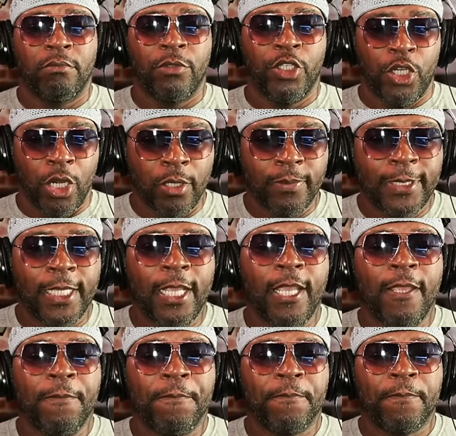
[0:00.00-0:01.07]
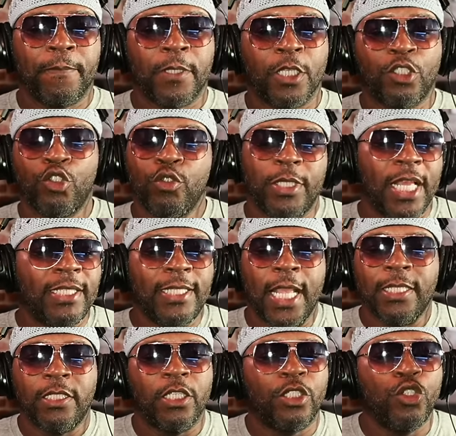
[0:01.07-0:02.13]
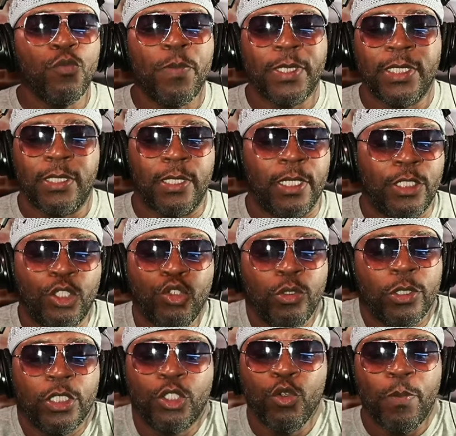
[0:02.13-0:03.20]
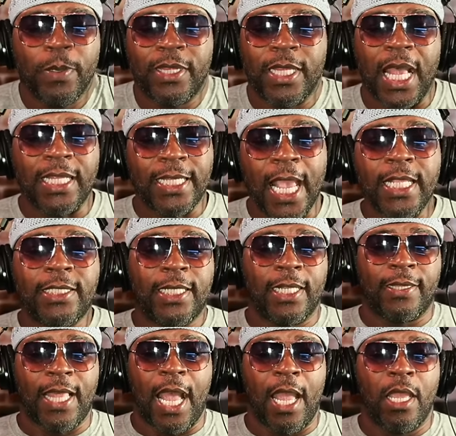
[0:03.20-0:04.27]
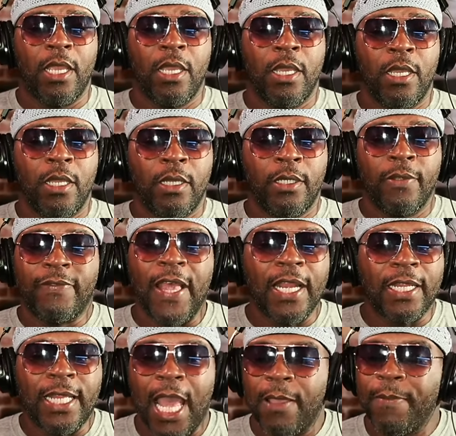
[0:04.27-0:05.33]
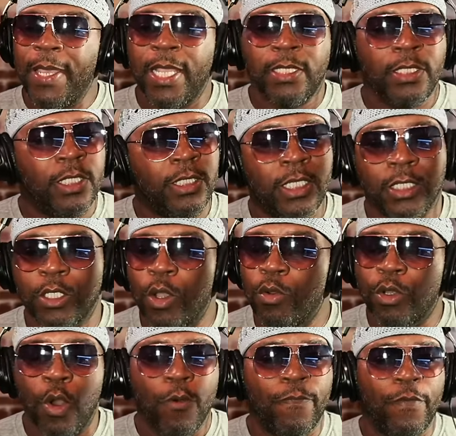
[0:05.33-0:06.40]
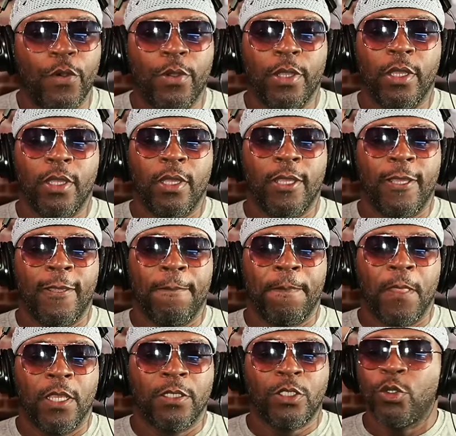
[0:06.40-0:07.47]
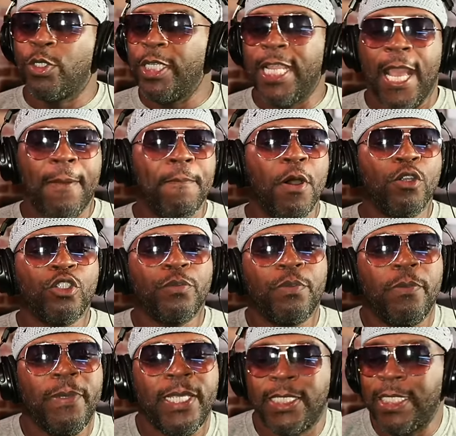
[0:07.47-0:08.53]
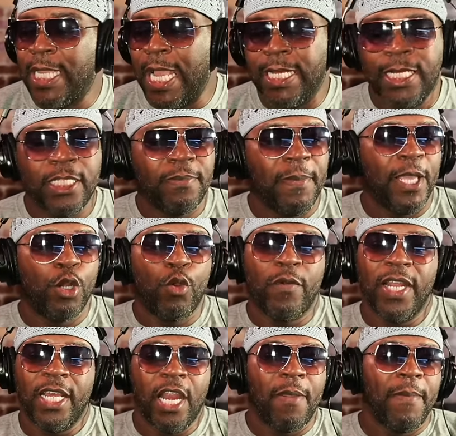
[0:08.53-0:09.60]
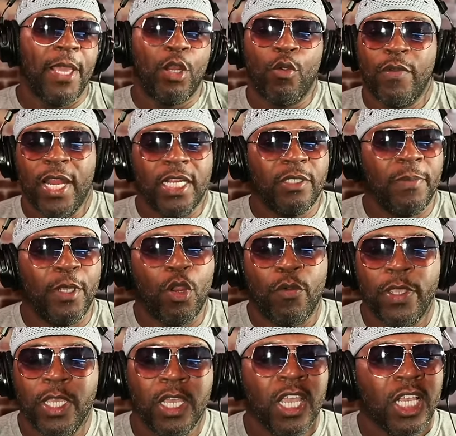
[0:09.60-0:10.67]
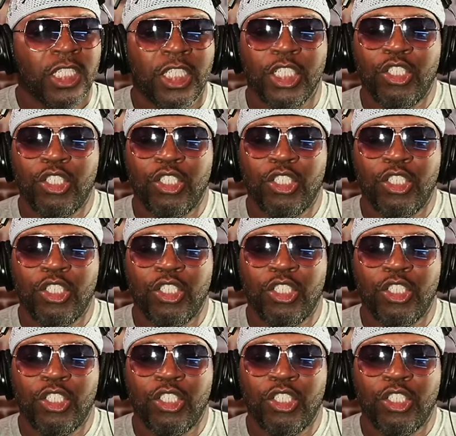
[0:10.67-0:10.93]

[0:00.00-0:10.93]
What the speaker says: You know what I'm saying? So that's the super thoughtastic thought. The thought a lot, man. She just gonna go for it. So she got multiple men. She got this man over there, that man over there, this man over here. She